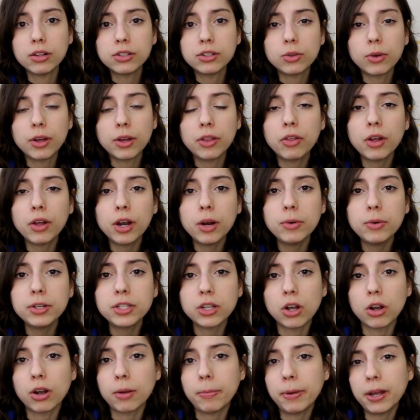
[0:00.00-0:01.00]
So I thought I would
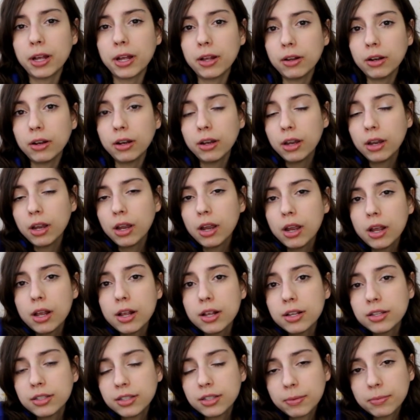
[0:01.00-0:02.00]
talk about
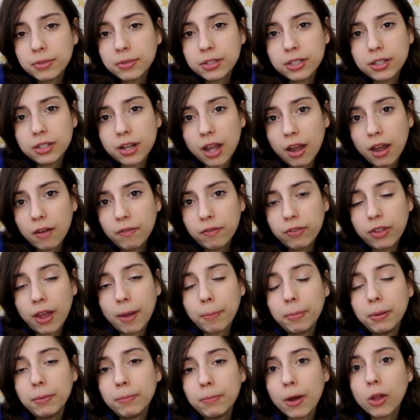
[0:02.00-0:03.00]
some stuff
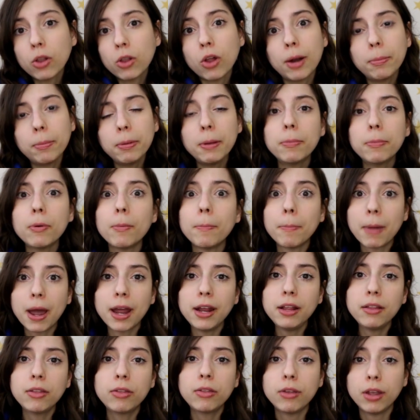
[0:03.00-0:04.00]
that a lot of people
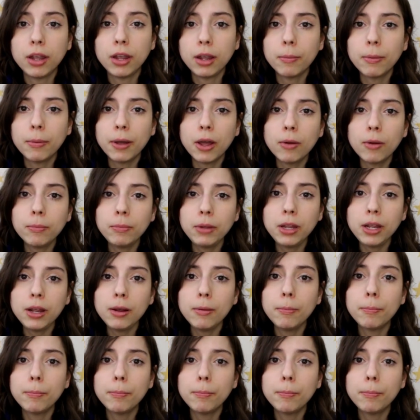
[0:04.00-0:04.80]
might think about me,